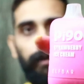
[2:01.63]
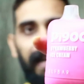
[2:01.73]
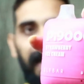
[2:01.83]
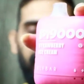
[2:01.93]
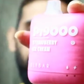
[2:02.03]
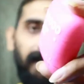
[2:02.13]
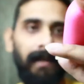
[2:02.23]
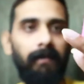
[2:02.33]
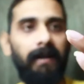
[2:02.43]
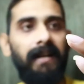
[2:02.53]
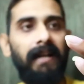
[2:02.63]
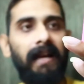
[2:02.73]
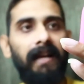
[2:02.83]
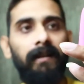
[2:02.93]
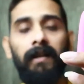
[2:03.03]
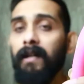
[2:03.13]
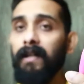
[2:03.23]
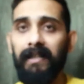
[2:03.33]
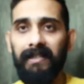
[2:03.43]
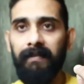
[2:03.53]
that as well, all right? And
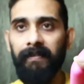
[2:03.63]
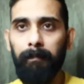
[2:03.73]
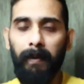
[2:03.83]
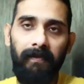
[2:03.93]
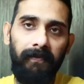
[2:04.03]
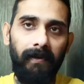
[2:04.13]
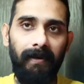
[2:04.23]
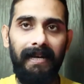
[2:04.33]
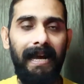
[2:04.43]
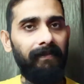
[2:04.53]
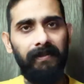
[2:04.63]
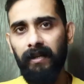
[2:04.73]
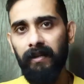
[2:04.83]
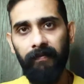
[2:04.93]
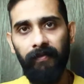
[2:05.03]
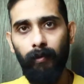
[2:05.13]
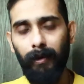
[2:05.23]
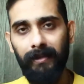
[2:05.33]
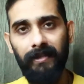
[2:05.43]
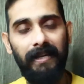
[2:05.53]
let's give it a puff, all right? I have done a review
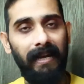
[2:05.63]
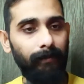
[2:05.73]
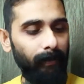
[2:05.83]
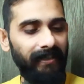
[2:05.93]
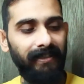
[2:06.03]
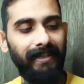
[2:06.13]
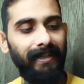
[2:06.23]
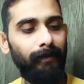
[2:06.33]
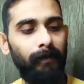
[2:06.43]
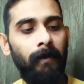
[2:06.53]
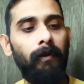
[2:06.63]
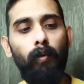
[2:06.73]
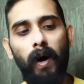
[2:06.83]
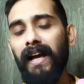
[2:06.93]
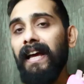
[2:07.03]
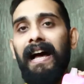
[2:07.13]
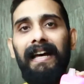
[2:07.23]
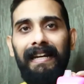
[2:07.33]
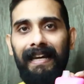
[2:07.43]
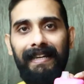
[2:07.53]
on this. I'll quickly tell you why I
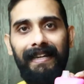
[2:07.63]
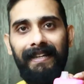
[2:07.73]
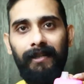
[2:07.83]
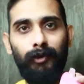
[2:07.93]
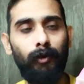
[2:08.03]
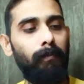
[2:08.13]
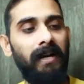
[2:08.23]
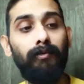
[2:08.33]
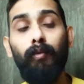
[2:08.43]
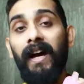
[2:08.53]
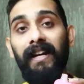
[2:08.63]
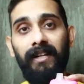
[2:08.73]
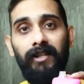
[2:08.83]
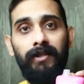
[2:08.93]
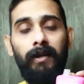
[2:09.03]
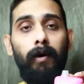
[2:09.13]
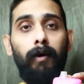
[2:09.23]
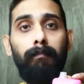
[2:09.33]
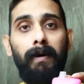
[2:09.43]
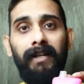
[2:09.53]
like it so much, why it is
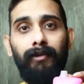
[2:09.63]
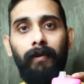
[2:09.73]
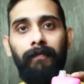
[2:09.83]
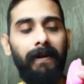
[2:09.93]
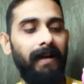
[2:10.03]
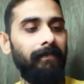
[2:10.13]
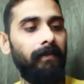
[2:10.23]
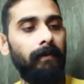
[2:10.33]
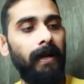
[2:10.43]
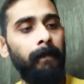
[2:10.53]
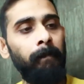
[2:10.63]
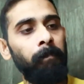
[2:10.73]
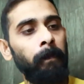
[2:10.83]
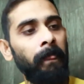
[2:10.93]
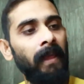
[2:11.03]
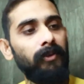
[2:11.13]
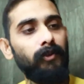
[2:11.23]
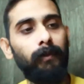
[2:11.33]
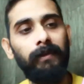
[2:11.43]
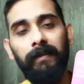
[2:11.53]
on my top five, all right?
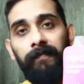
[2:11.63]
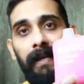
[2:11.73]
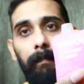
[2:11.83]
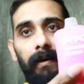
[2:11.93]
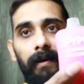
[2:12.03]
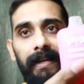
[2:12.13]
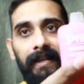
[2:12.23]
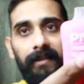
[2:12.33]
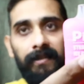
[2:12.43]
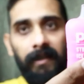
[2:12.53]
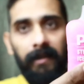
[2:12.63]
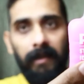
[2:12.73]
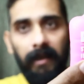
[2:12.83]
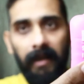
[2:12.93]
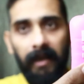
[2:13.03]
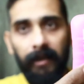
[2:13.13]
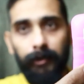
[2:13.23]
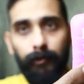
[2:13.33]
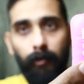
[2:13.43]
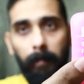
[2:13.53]
So the flavor is
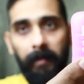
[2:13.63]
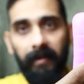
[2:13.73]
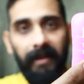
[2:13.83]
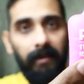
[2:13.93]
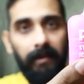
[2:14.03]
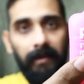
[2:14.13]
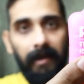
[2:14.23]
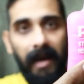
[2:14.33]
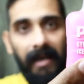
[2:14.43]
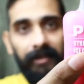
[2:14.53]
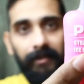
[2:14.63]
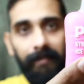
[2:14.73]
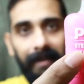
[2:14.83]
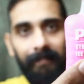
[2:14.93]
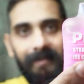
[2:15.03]
strawberry ice cream,